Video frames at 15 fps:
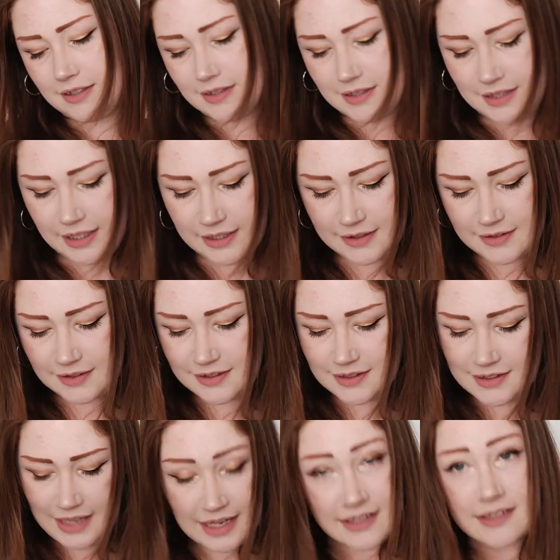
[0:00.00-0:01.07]
Six
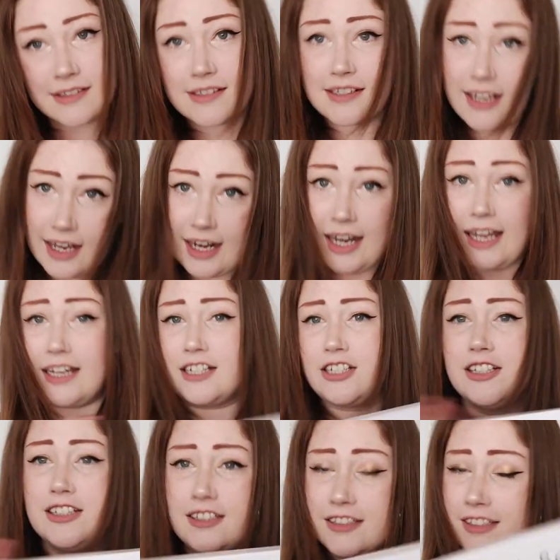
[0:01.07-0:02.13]
Sense
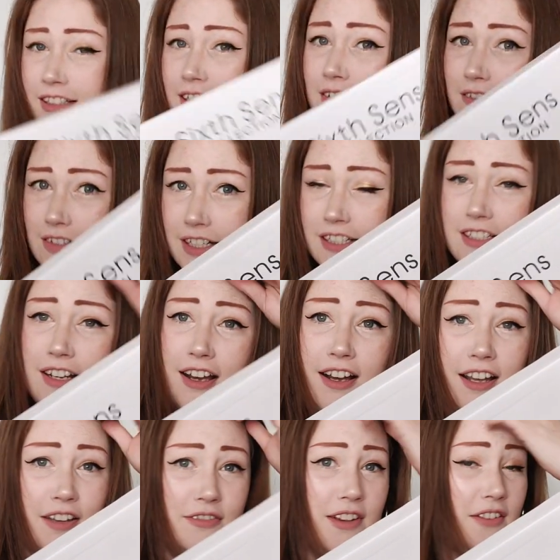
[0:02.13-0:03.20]
collection, which
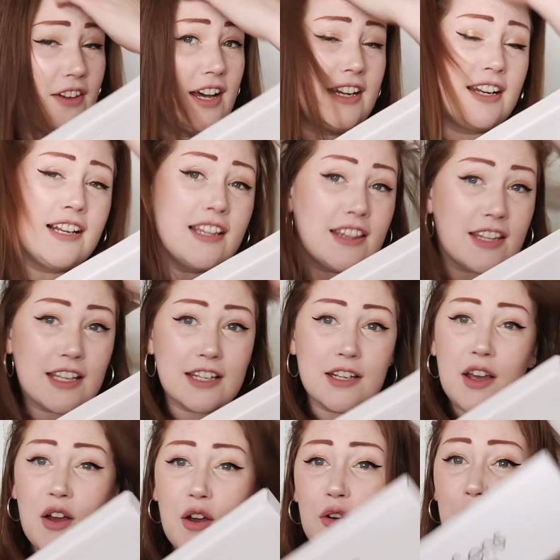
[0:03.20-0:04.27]
I've never had anything